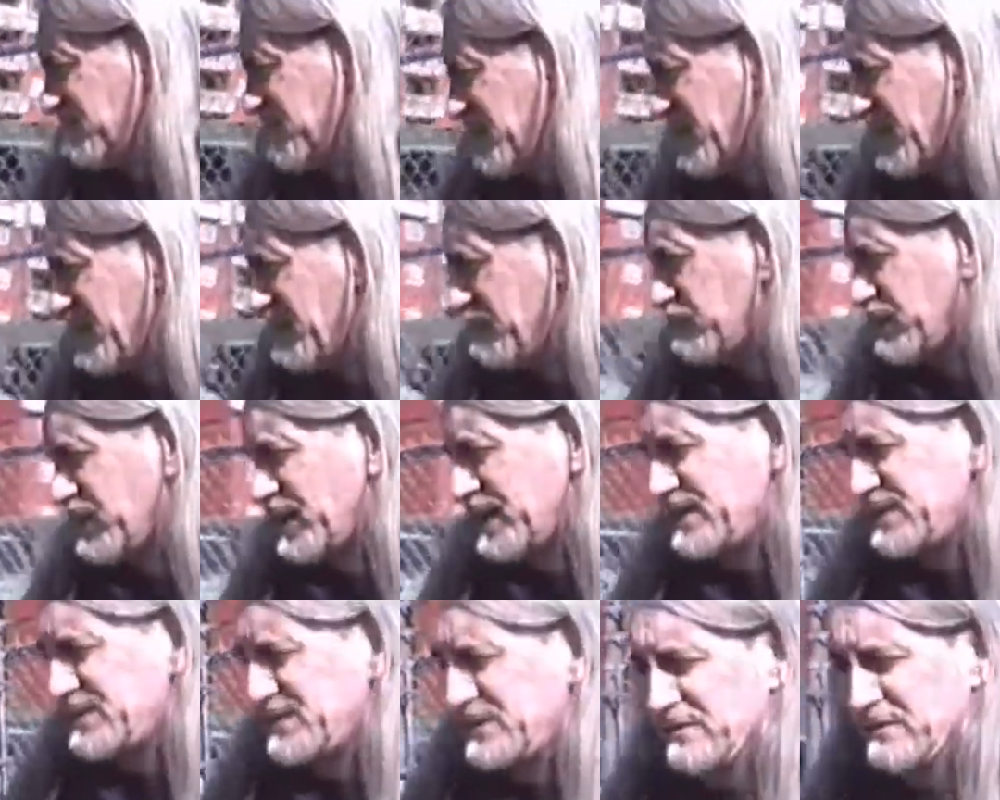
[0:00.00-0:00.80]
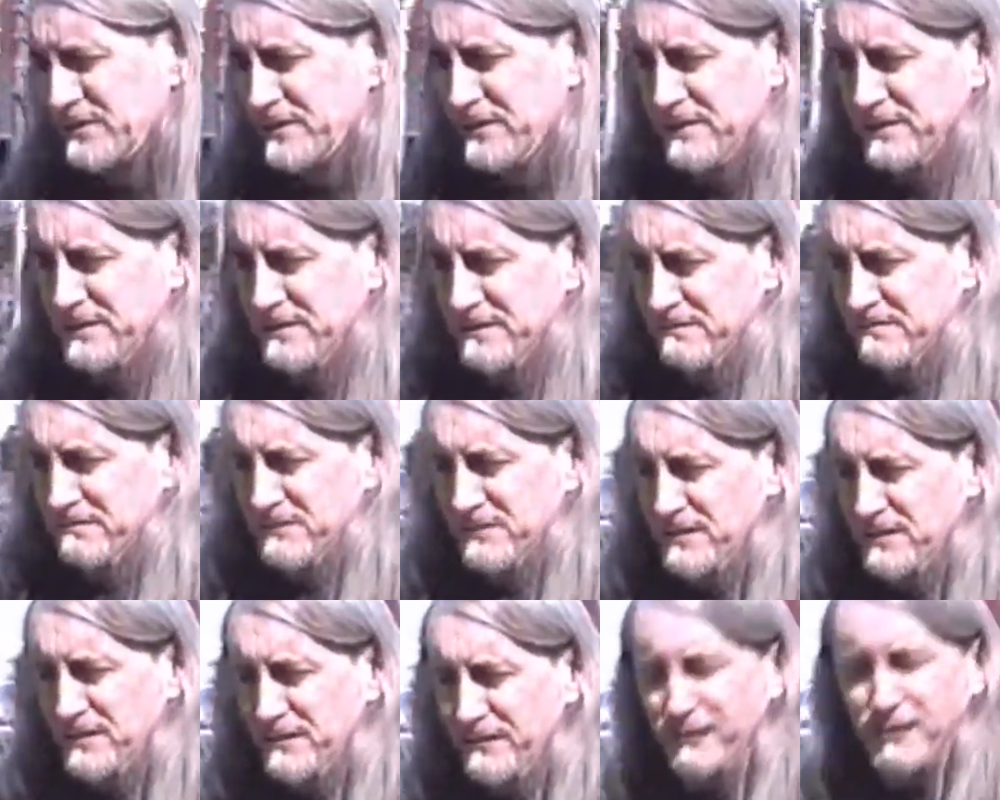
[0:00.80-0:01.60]
any place you
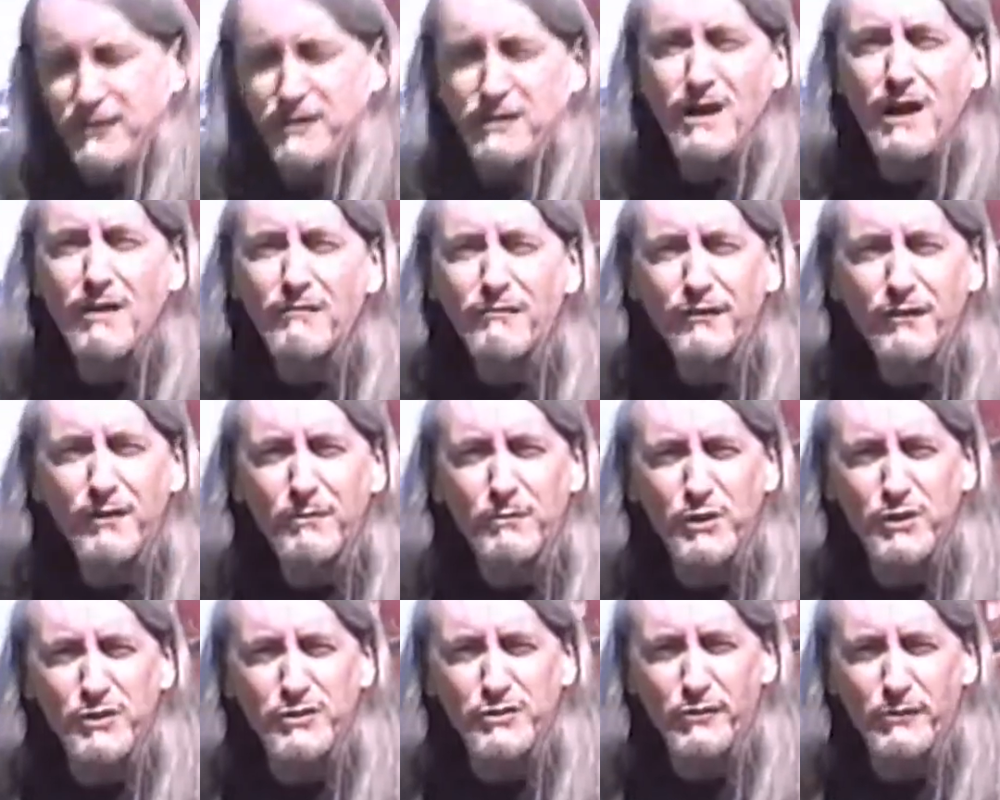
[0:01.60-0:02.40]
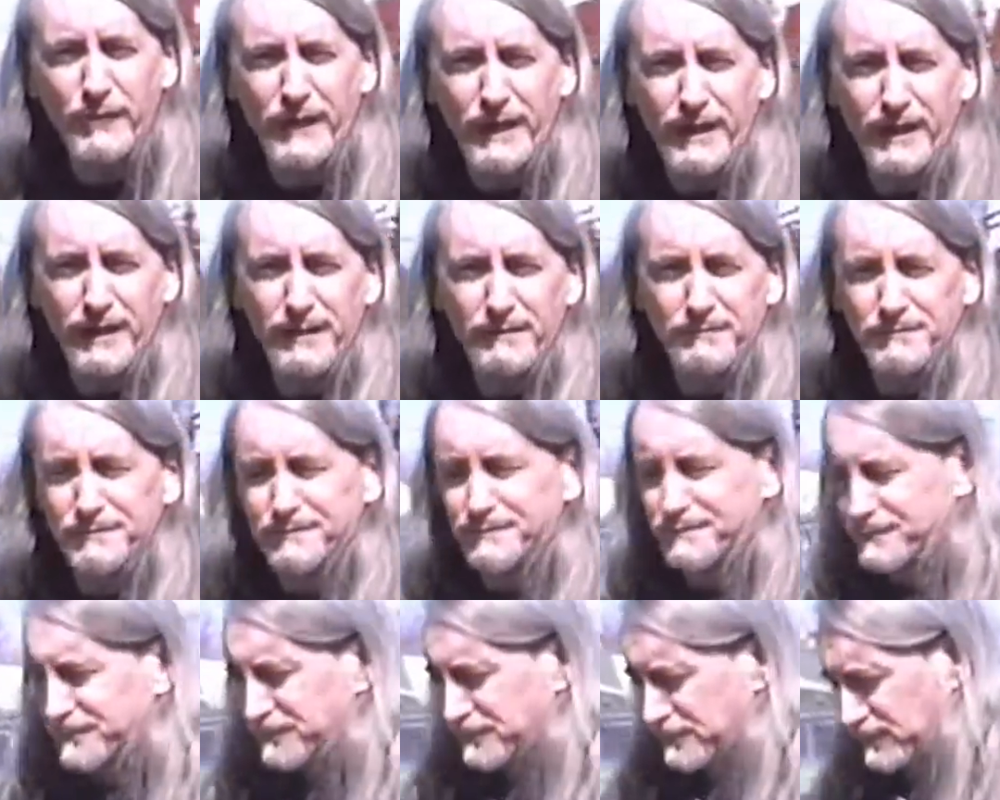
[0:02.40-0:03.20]
feel comfortable doing it.
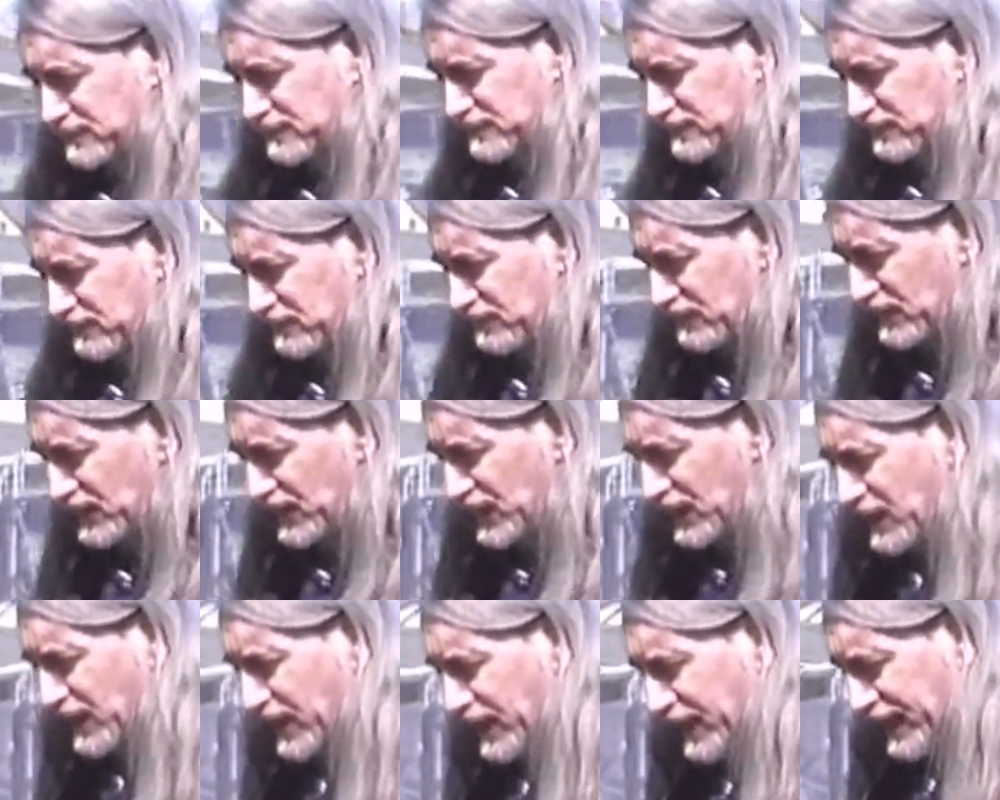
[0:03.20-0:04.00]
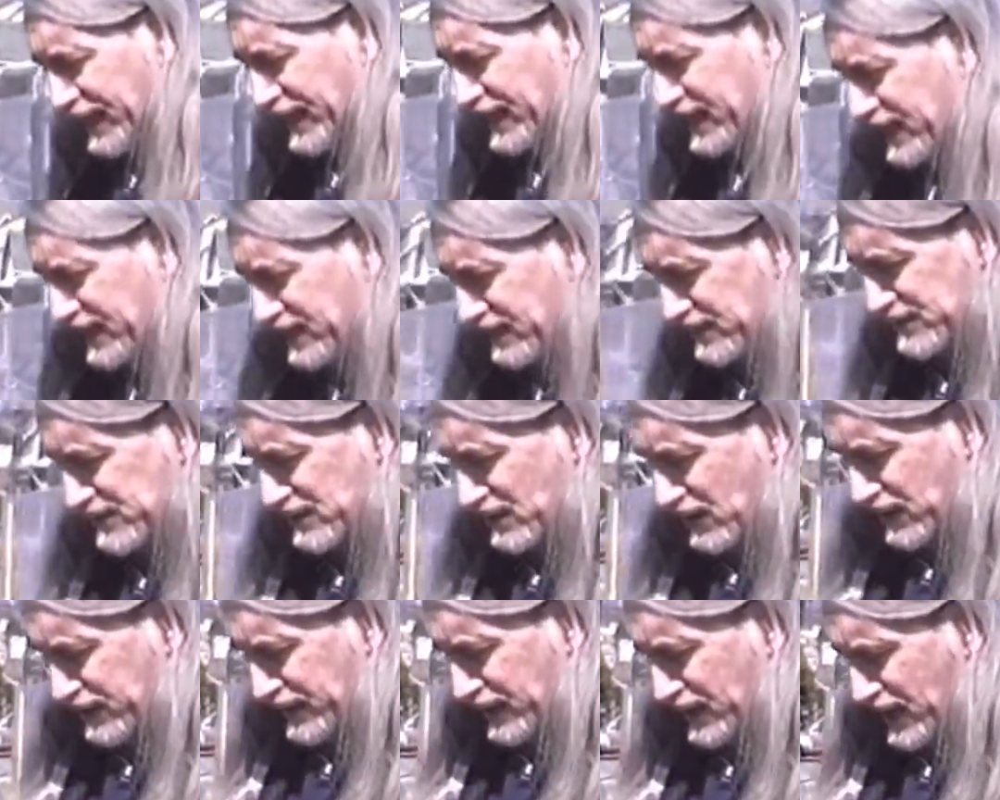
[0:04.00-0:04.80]
And here's
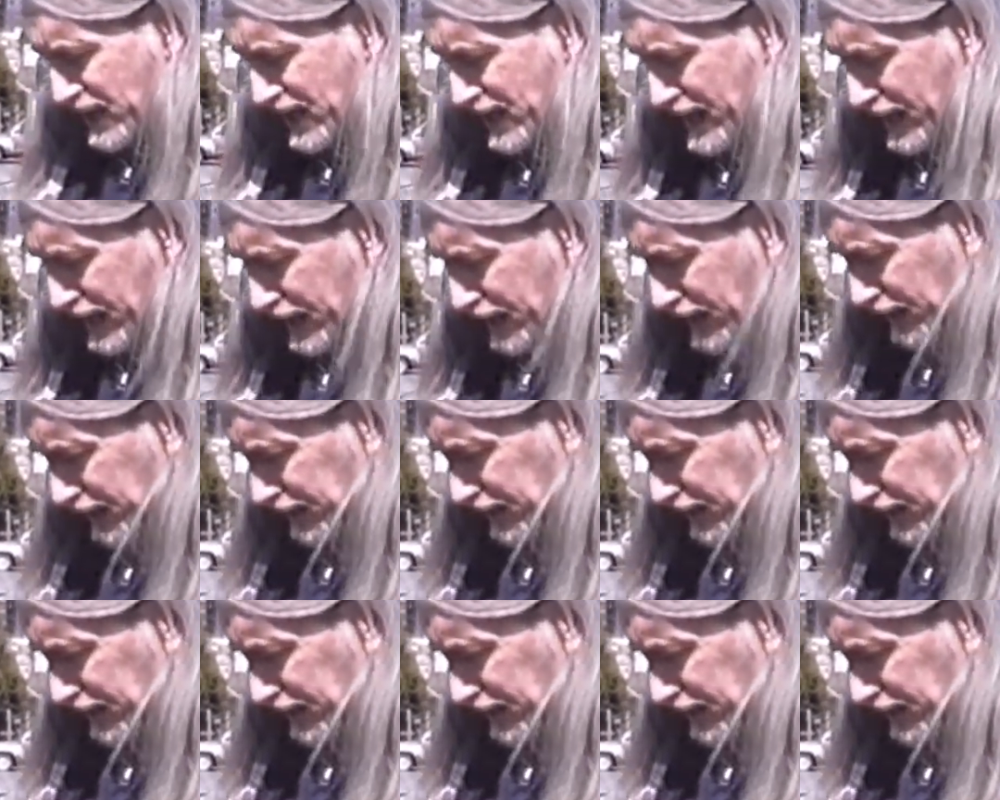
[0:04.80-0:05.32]
all you need.